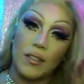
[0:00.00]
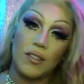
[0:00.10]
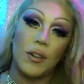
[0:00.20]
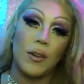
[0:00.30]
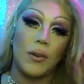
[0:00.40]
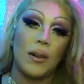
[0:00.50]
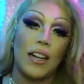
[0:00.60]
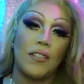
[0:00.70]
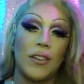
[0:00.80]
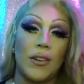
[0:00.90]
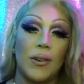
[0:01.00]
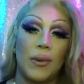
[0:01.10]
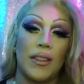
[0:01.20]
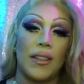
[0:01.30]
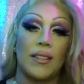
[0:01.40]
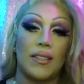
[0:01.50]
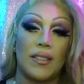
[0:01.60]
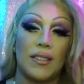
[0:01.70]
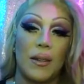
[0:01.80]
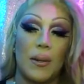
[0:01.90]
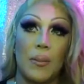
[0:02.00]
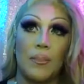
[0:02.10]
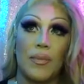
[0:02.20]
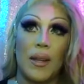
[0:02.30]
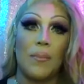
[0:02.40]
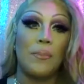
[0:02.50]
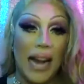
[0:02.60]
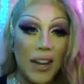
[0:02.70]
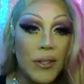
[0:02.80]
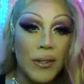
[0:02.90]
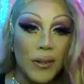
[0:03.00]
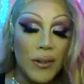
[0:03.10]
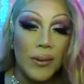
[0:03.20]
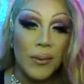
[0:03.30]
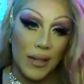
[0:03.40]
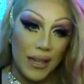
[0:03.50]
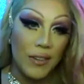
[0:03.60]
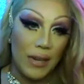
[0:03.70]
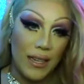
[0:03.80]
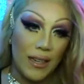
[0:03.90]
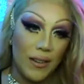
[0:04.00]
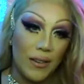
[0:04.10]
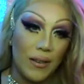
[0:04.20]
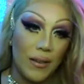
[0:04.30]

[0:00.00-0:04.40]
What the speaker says: So I feel with this battle we're in right now,